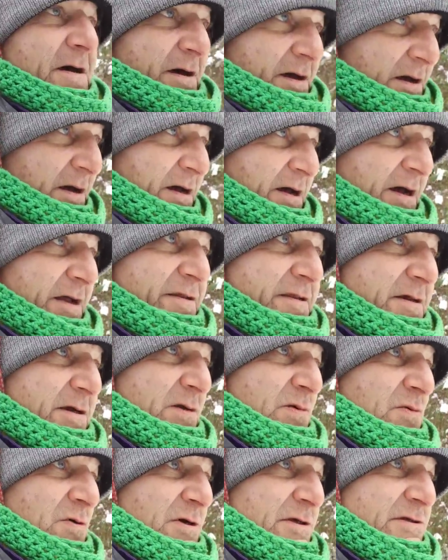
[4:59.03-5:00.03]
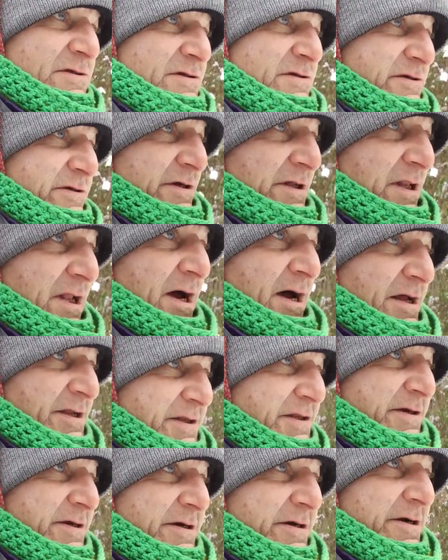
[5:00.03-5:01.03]
I think one's still
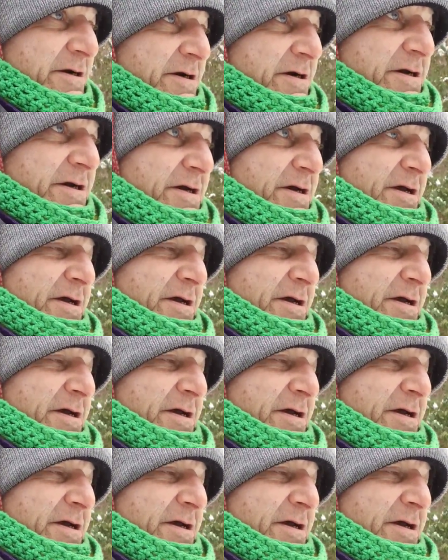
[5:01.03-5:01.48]
out there.